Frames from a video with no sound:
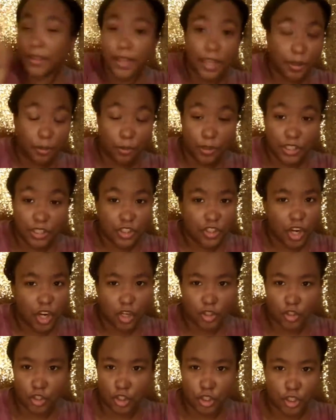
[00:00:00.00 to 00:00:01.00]
language,
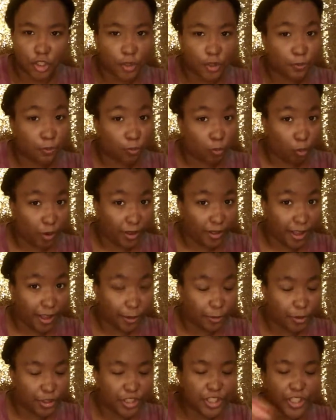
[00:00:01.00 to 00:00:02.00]
not sure what
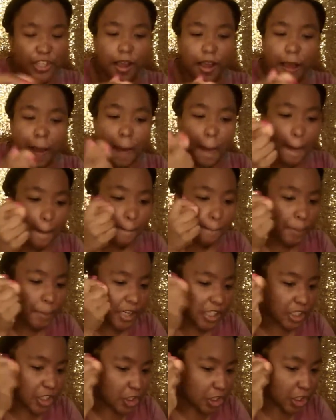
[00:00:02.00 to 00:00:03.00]
language,
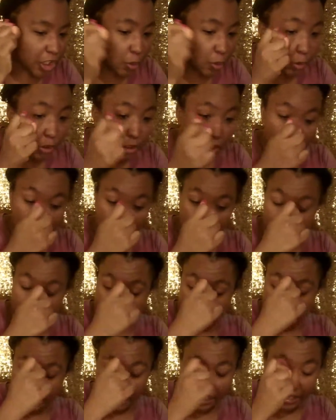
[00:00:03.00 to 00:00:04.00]
but she was
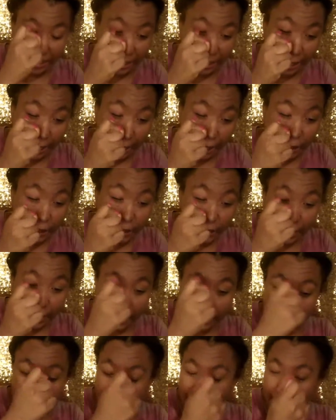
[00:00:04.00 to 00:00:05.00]
just
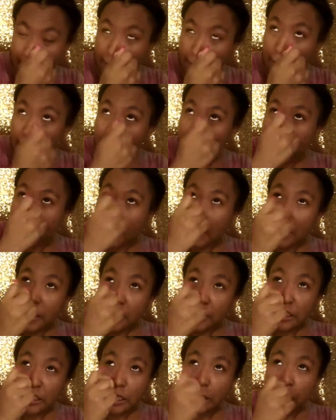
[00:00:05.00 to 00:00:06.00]
yelling, and
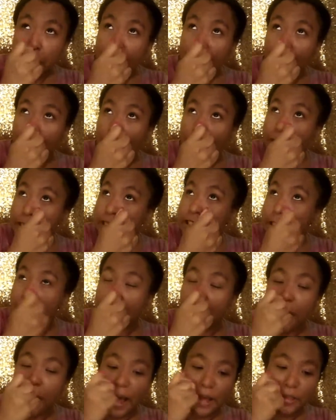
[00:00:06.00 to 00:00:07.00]
she went to the
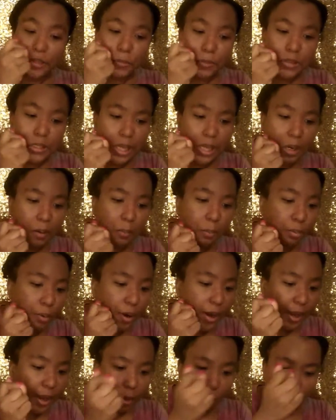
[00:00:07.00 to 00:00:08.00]
bathroom to take a
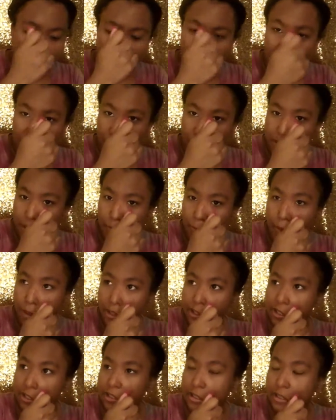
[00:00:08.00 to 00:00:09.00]
break while I was up
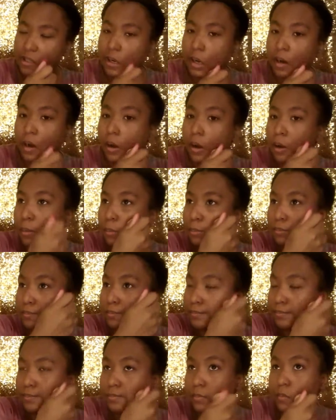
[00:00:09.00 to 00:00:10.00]
under
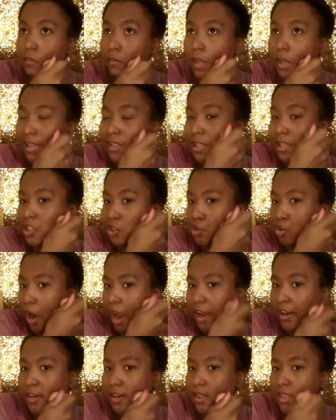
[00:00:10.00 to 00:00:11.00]
the like the
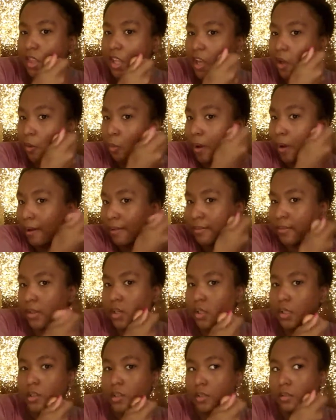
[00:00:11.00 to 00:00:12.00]
dryer thing, while
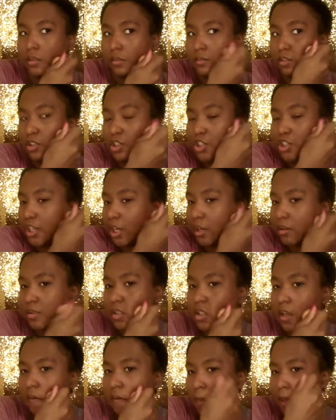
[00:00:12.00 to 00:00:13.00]
the gel
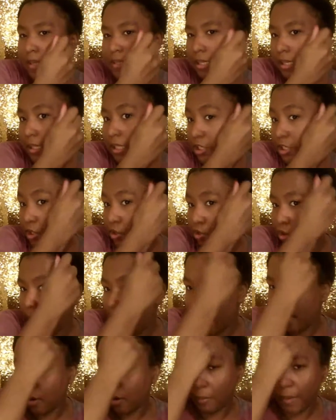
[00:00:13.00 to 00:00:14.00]
stuff basically
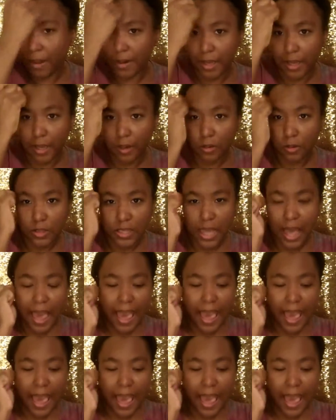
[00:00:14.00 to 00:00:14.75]
dried on my nails.